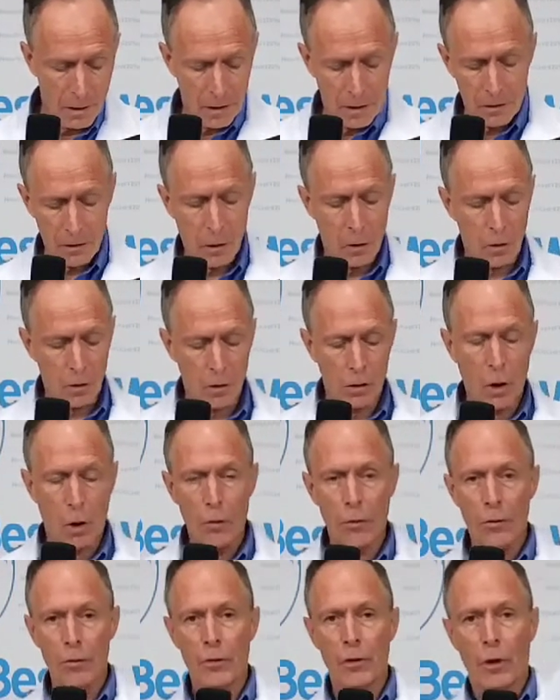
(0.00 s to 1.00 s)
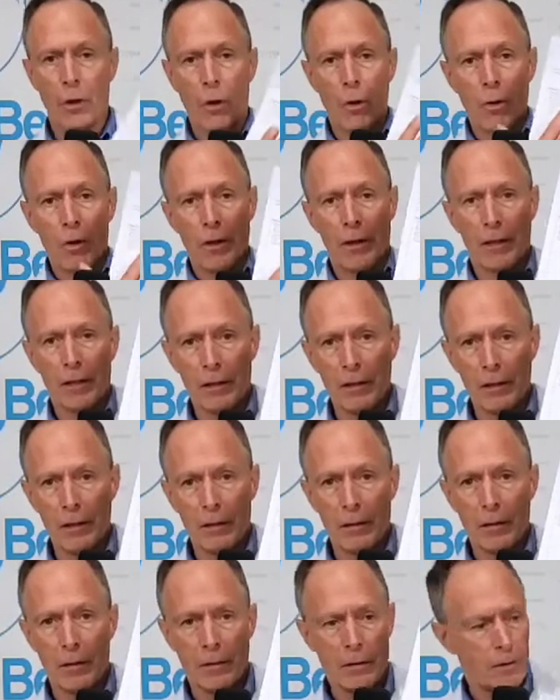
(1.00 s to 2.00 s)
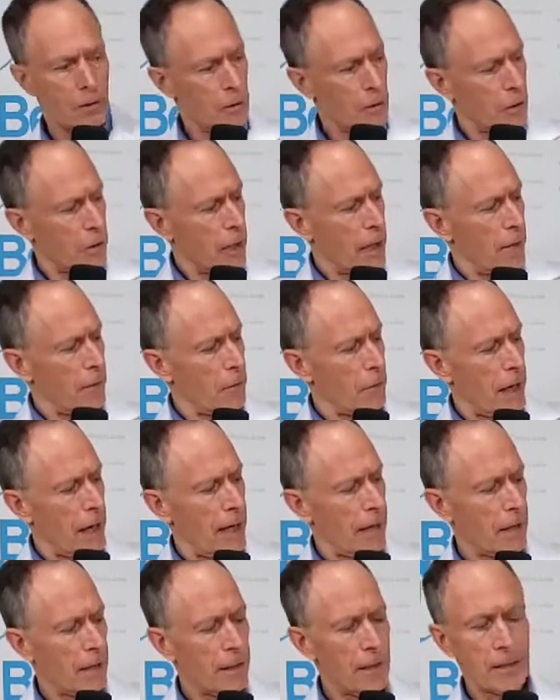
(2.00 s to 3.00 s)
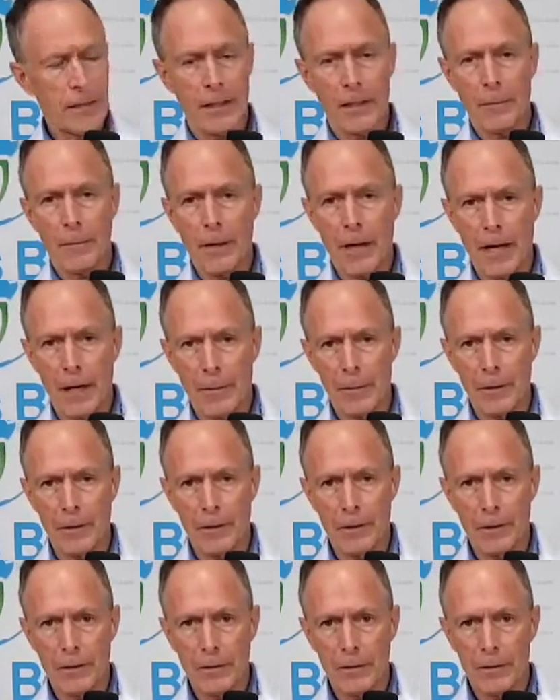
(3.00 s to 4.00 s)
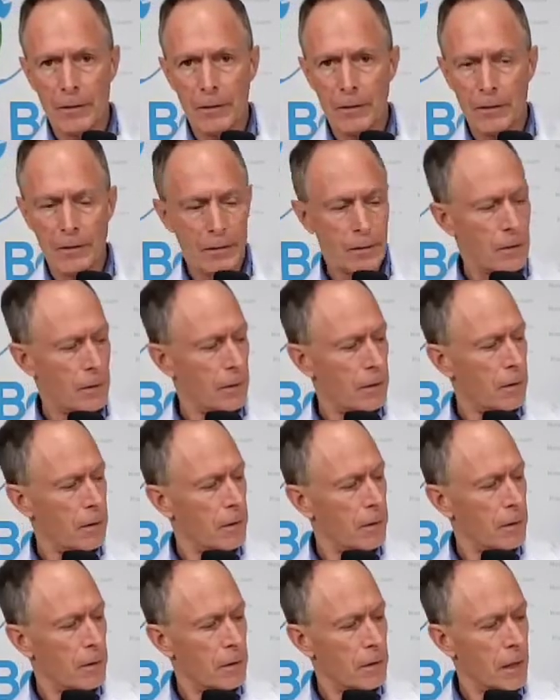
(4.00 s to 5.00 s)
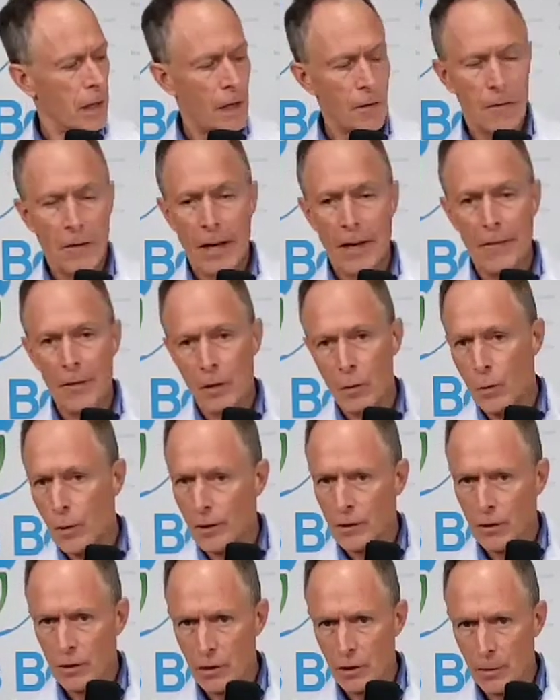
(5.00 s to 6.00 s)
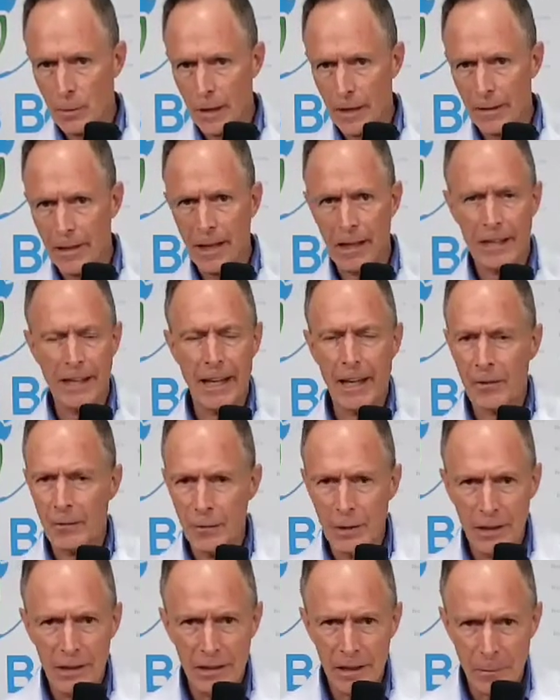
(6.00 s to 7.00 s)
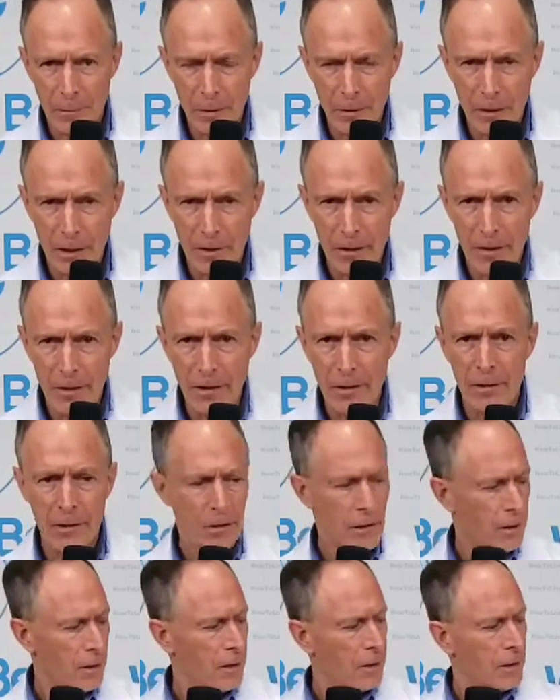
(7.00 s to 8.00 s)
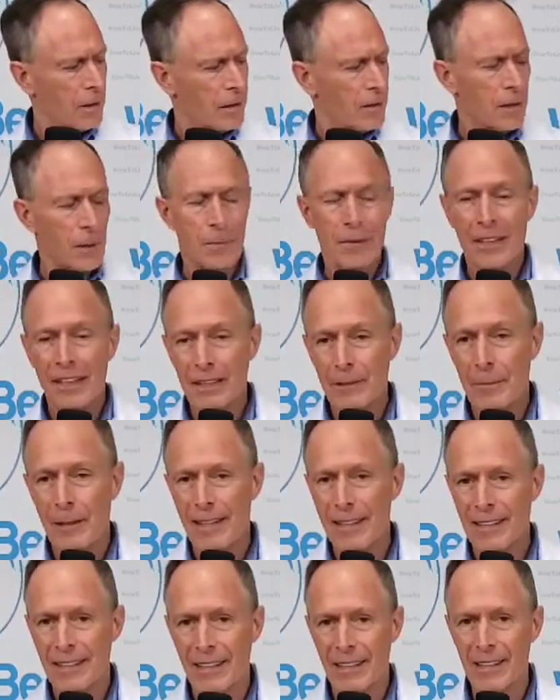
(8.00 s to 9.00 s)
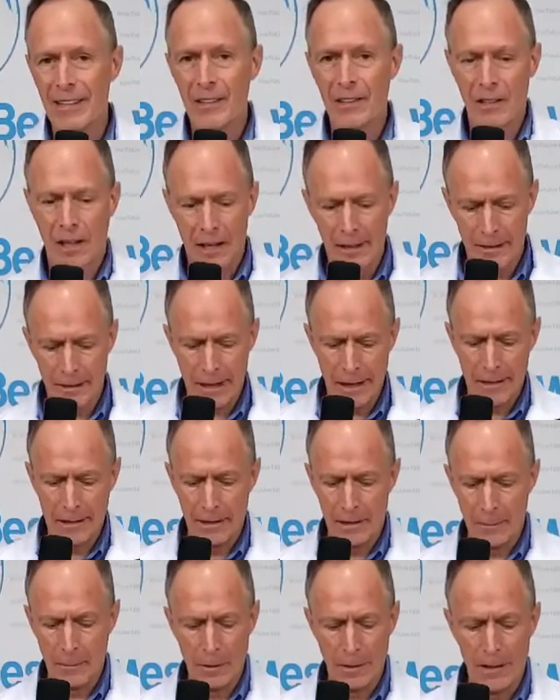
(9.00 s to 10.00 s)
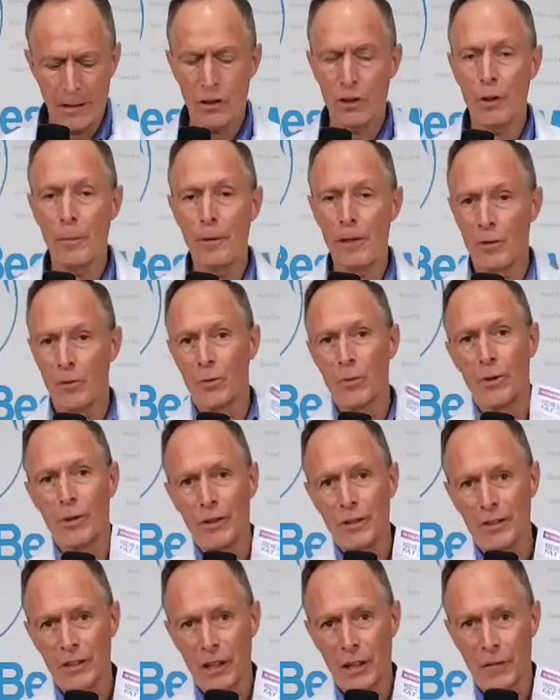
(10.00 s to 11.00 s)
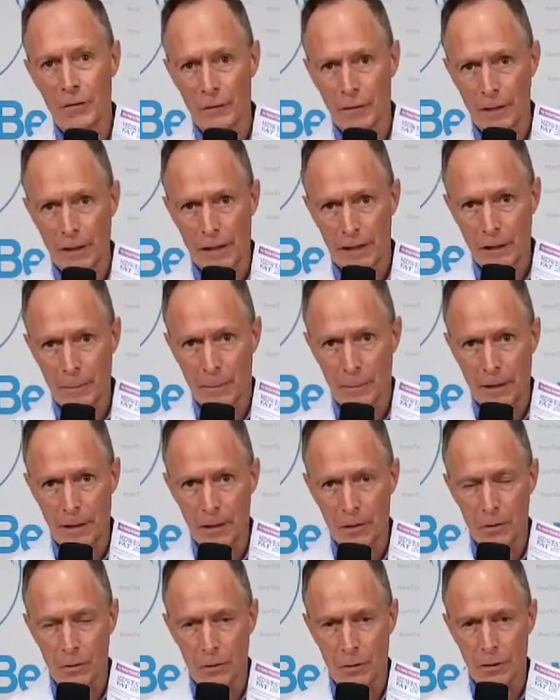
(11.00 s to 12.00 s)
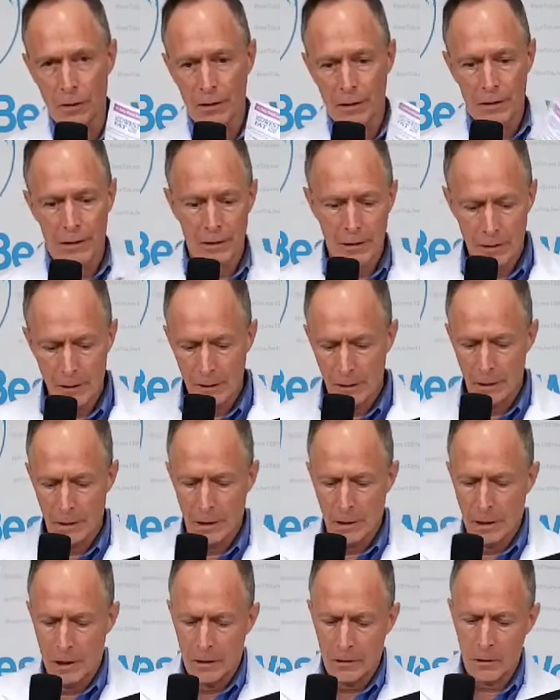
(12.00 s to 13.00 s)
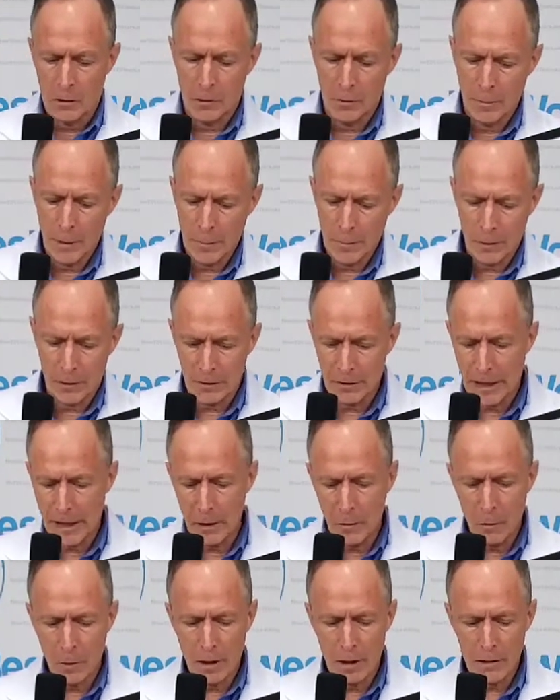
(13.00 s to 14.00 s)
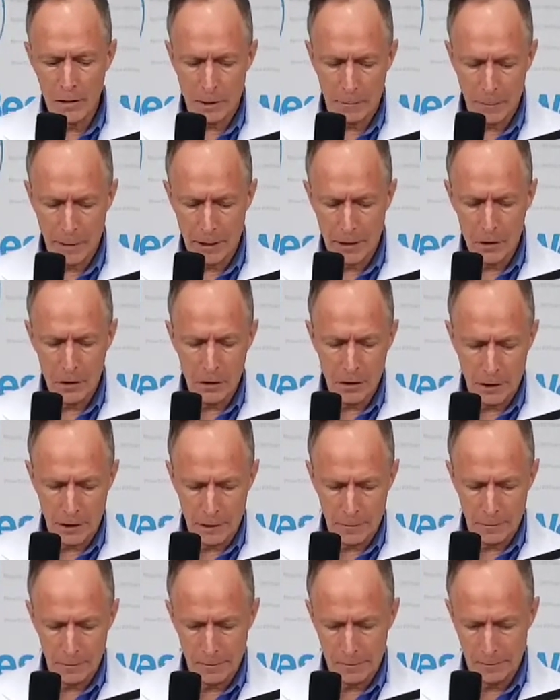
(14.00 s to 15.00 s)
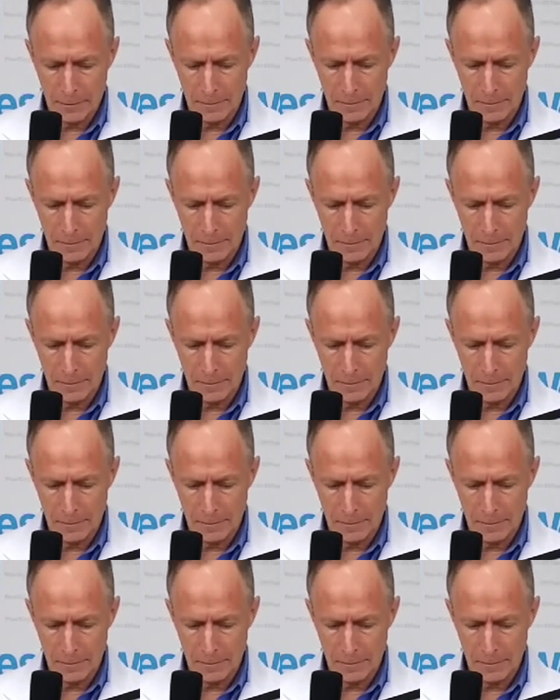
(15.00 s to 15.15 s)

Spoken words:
So go through the whole list. You're going to have your added list at the bottom here. And if you have any questions about that, I can't read something on there, something doesn't make sense, contact us, but it should be real self-explanatory. So remember, day 1's on page 10.